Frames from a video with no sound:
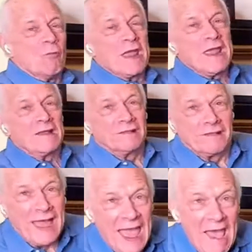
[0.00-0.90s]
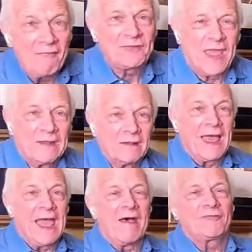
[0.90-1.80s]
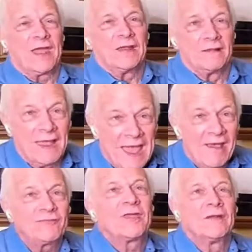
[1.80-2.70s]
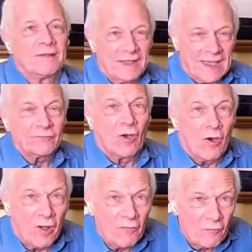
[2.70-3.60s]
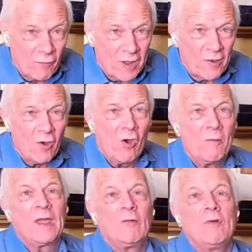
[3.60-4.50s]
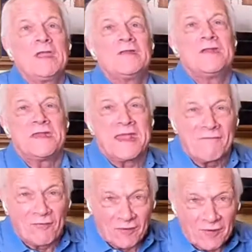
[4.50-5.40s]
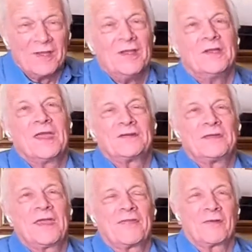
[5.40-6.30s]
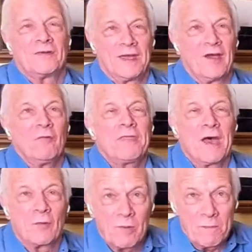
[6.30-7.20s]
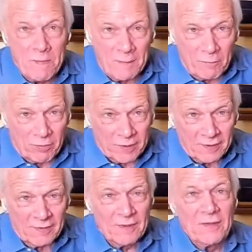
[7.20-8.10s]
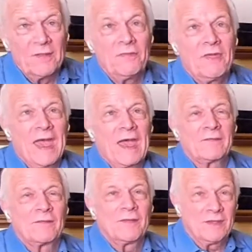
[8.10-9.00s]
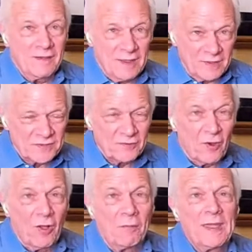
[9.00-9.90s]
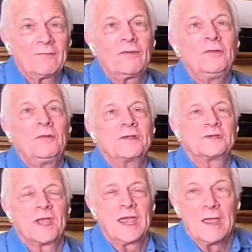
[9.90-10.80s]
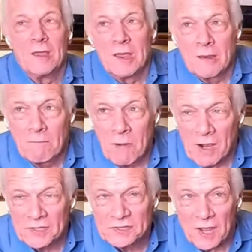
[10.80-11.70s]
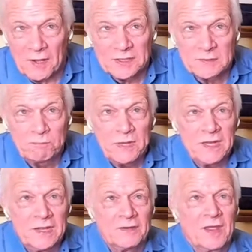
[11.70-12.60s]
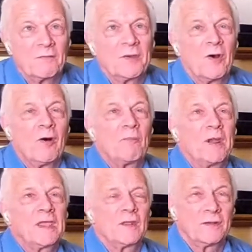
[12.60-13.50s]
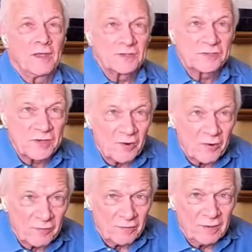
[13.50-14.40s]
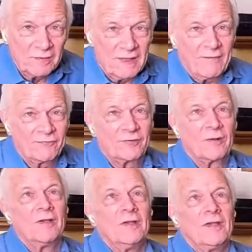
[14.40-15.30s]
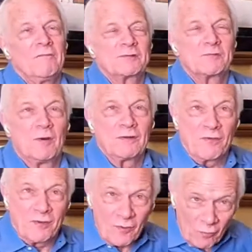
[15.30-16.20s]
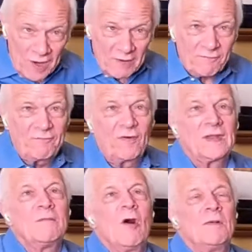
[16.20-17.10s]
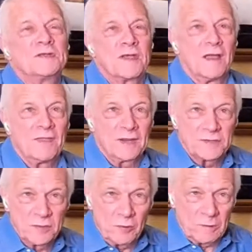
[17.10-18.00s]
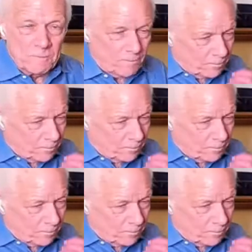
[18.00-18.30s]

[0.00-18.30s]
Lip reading: We laughed and laughed and laughed and laughed all the way home, and we never get together now without remembering that incident. All we have to do is say, "Monks on speed," and we all break into hysterical laughter. It was one of the great funny moments on that tour.